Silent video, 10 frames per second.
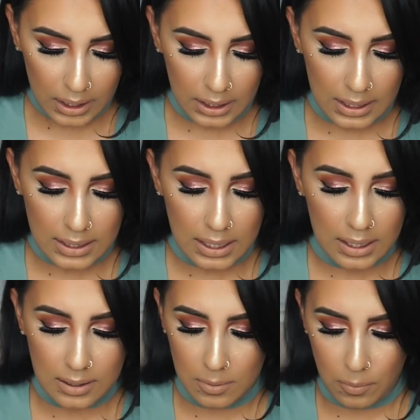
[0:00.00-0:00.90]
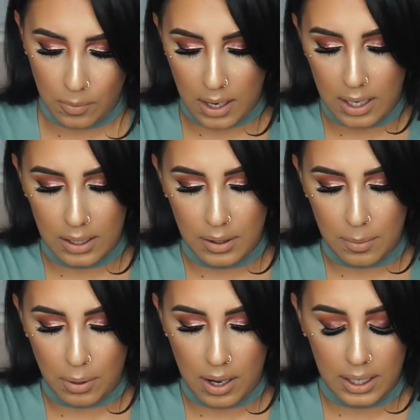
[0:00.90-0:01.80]
this is what the
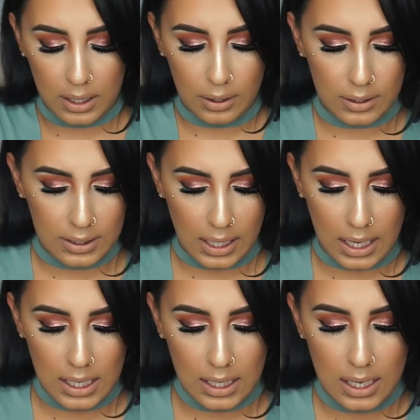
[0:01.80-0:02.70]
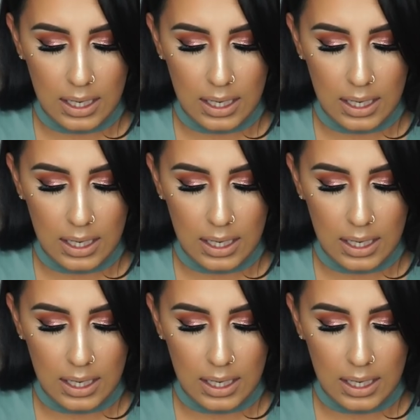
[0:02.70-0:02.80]
product looks like